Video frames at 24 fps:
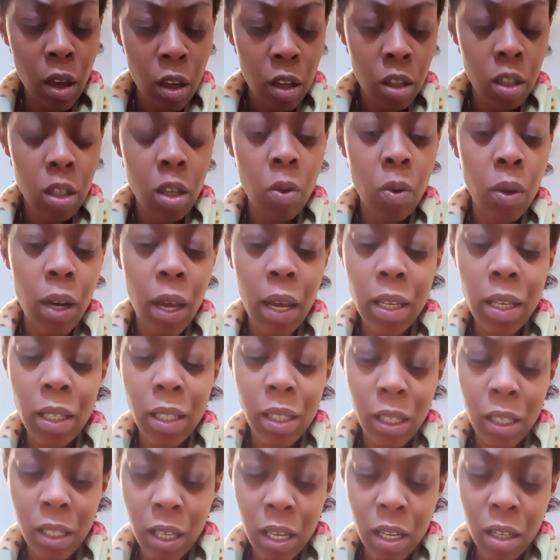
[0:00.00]
Someone has
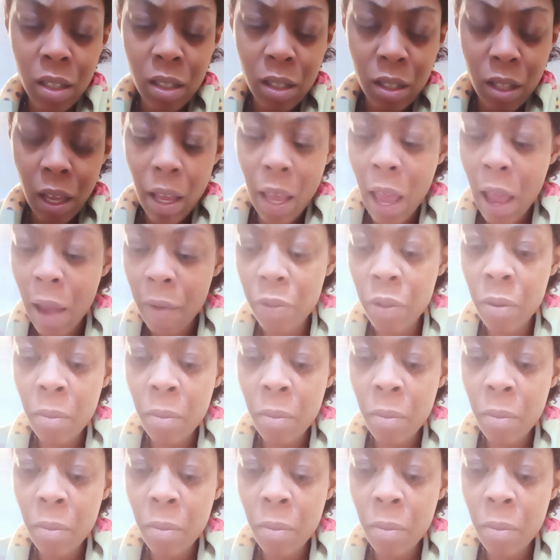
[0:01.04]
decisions they have to